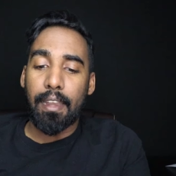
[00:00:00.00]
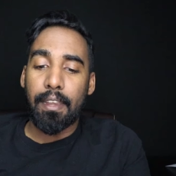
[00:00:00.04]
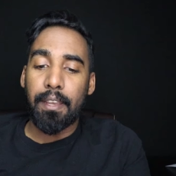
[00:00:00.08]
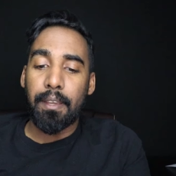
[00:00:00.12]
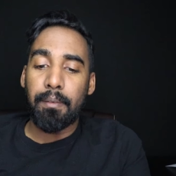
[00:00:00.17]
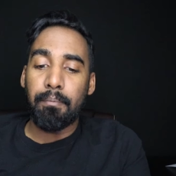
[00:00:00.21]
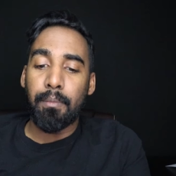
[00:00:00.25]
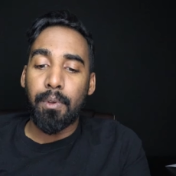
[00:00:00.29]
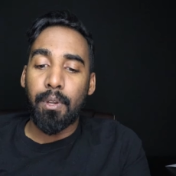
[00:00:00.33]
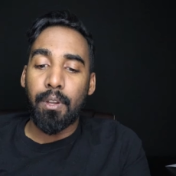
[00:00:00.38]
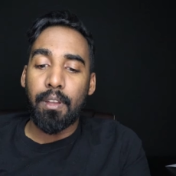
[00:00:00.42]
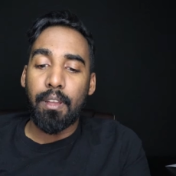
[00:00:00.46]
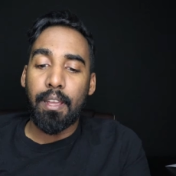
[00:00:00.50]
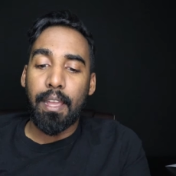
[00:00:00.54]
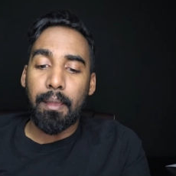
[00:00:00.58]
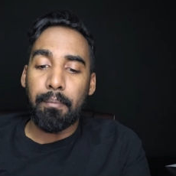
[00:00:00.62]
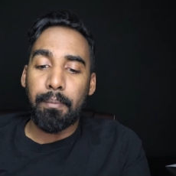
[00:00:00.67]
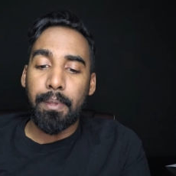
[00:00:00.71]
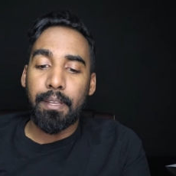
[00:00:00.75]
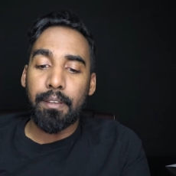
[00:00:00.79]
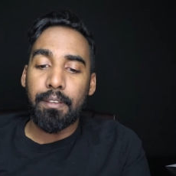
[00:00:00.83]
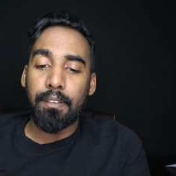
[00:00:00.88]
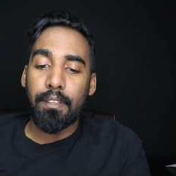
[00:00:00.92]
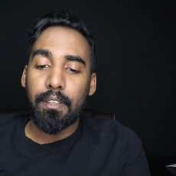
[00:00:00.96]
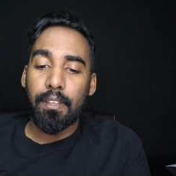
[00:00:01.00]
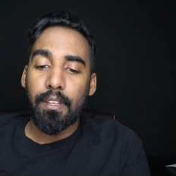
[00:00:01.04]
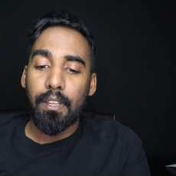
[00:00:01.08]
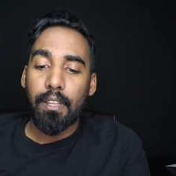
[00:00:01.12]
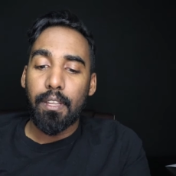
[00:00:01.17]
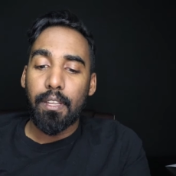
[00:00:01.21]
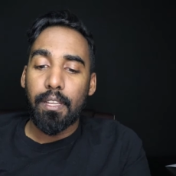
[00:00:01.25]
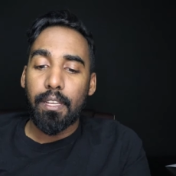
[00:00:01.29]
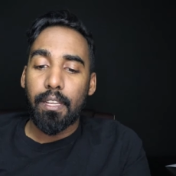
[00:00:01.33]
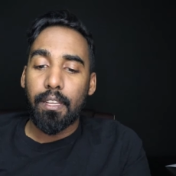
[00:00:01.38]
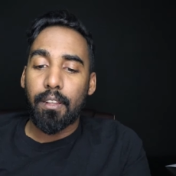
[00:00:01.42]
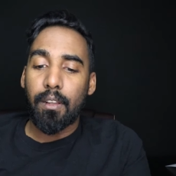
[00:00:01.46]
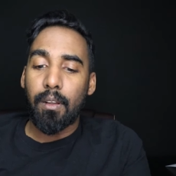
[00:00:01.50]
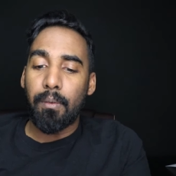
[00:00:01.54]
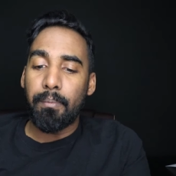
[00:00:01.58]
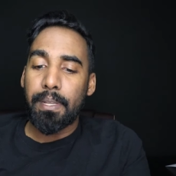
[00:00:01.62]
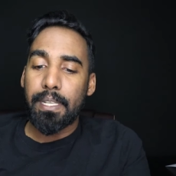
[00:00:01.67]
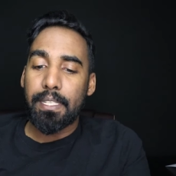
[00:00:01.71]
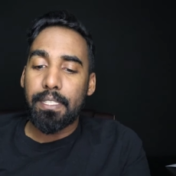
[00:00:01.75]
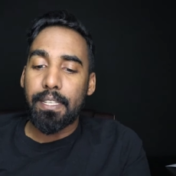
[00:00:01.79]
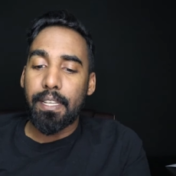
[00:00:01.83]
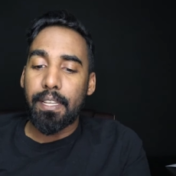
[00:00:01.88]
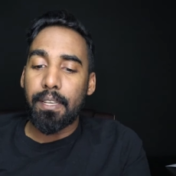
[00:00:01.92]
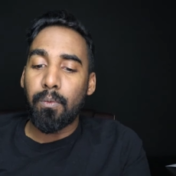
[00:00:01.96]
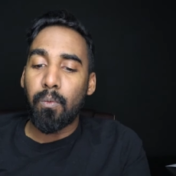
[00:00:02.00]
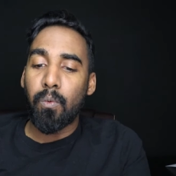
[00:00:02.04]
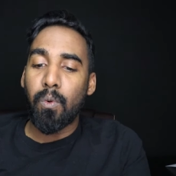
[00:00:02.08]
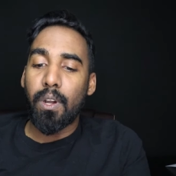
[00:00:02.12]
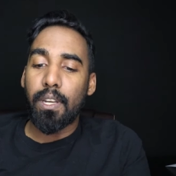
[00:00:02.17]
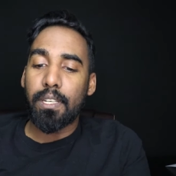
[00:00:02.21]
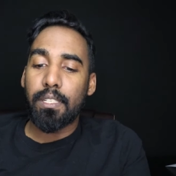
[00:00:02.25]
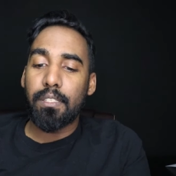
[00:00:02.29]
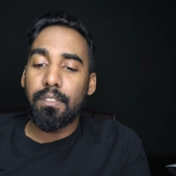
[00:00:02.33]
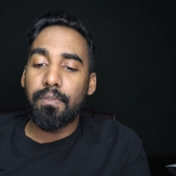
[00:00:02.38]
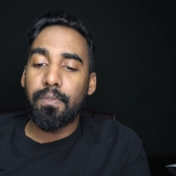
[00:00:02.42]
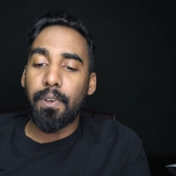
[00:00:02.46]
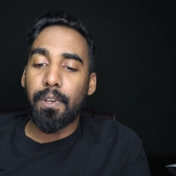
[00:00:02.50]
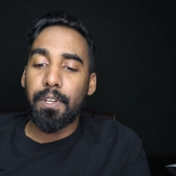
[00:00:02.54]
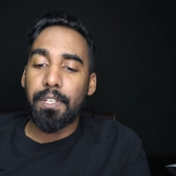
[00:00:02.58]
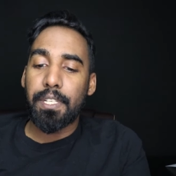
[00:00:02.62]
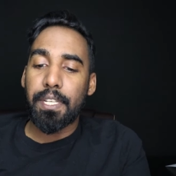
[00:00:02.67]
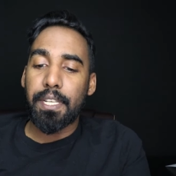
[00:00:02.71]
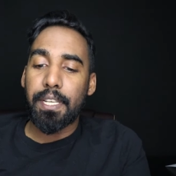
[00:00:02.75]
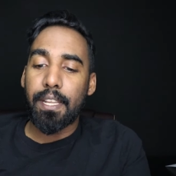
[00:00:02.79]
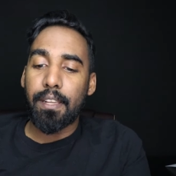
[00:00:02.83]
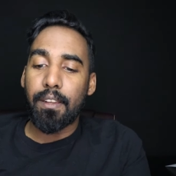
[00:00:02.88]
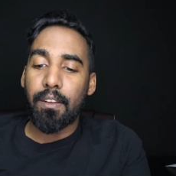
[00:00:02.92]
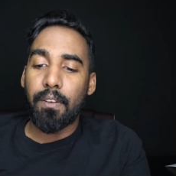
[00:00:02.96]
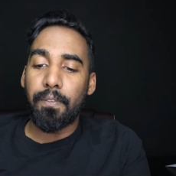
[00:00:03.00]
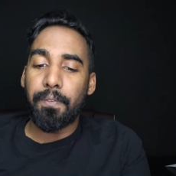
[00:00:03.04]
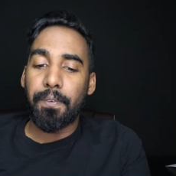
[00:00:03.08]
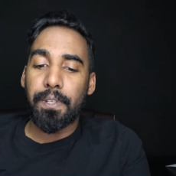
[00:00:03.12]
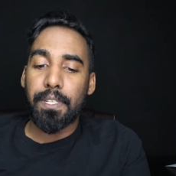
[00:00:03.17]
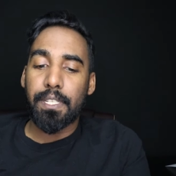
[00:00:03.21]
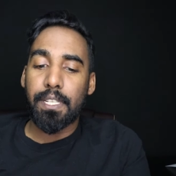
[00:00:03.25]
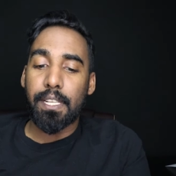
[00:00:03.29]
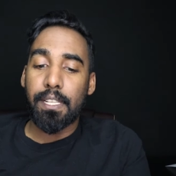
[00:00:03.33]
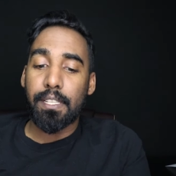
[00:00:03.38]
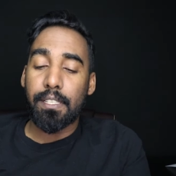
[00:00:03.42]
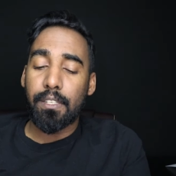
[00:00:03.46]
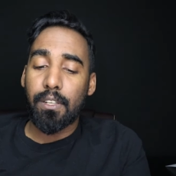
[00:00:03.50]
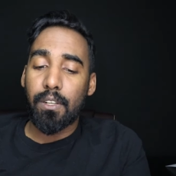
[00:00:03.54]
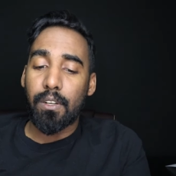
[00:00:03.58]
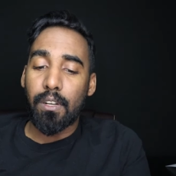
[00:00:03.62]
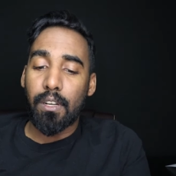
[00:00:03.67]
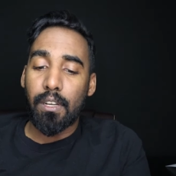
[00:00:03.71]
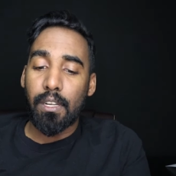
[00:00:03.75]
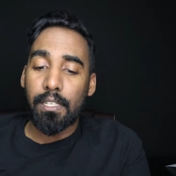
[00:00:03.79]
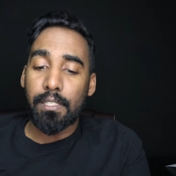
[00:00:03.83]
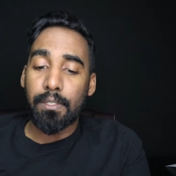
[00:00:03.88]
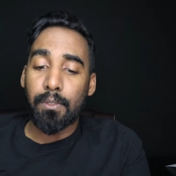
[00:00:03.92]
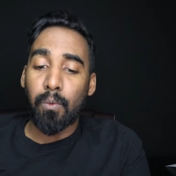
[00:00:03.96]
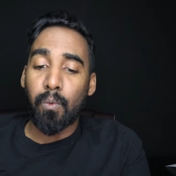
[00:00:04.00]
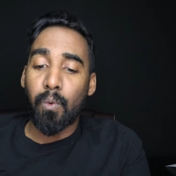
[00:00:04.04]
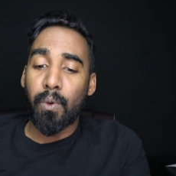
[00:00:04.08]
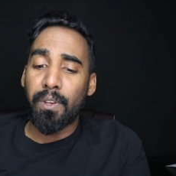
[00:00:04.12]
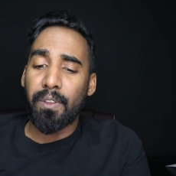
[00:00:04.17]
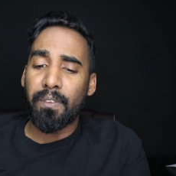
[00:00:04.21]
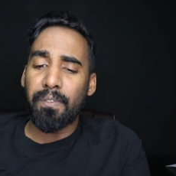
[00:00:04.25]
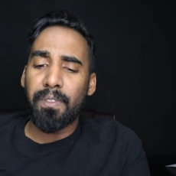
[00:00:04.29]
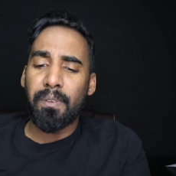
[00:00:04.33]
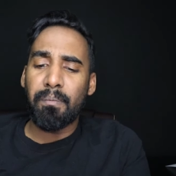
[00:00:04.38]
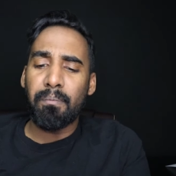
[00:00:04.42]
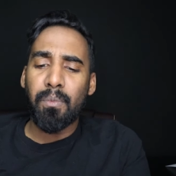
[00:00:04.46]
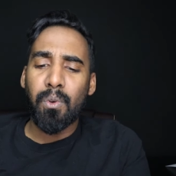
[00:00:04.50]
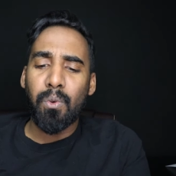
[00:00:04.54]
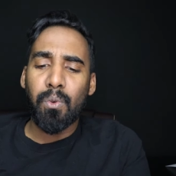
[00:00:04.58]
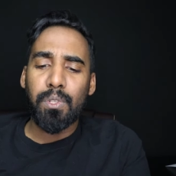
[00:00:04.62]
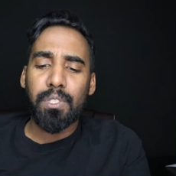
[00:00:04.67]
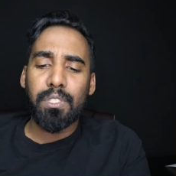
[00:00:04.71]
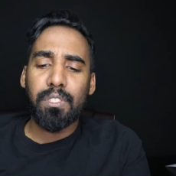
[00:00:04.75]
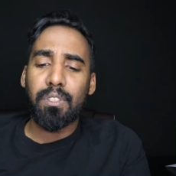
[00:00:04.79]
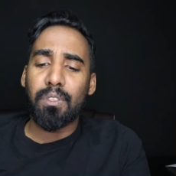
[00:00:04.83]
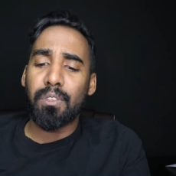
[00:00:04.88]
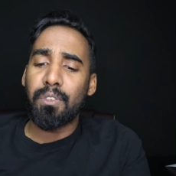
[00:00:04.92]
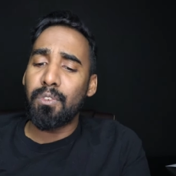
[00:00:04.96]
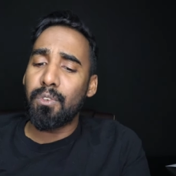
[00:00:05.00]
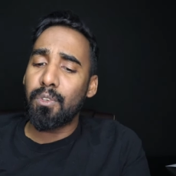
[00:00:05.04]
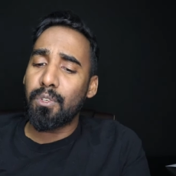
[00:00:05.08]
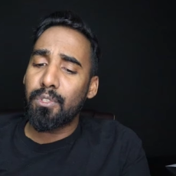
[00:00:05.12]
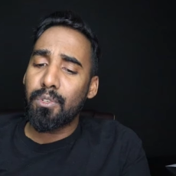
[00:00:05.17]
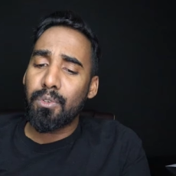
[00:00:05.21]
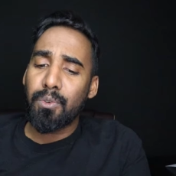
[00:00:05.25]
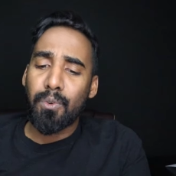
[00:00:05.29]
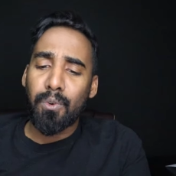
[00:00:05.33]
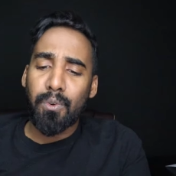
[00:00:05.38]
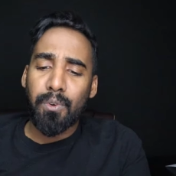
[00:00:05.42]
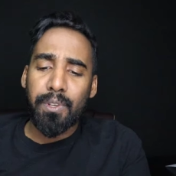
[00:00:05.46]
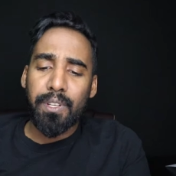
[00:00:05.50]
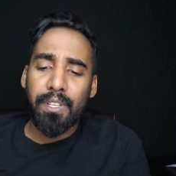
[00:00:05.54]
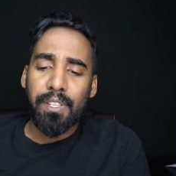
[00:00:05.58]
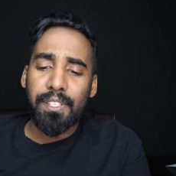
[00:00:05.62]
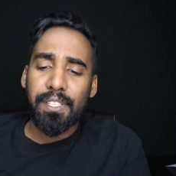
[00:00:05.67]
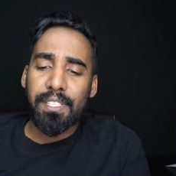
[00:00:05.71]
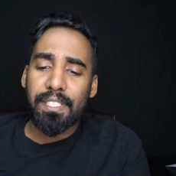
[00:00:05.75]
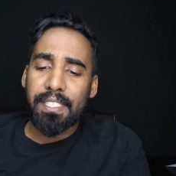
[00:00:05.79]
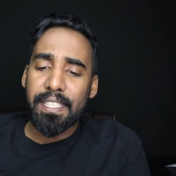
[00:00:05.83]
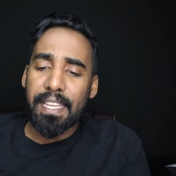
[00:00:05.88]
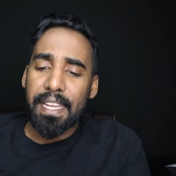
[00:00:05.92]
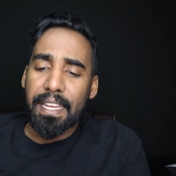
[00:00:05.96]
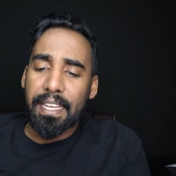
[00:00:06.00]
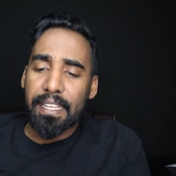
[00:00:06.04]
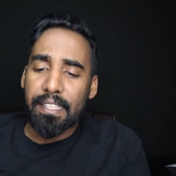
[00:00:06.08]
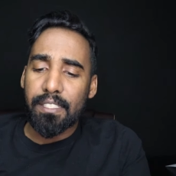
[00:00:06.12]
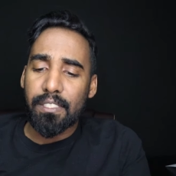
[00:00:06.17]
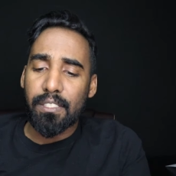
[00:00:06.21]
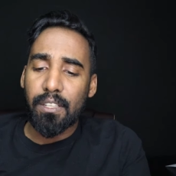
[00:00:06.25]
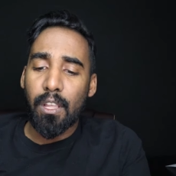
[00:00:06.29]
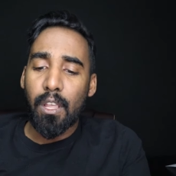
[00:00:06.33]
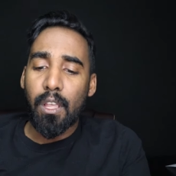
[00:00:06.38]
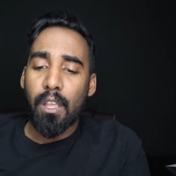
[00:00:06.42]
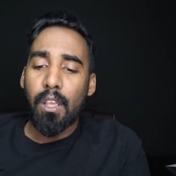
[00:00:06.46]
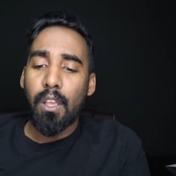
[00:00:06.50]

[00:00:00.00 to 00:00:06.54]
Allen Muhammad, committed what Virginia officials called one of the most notorious things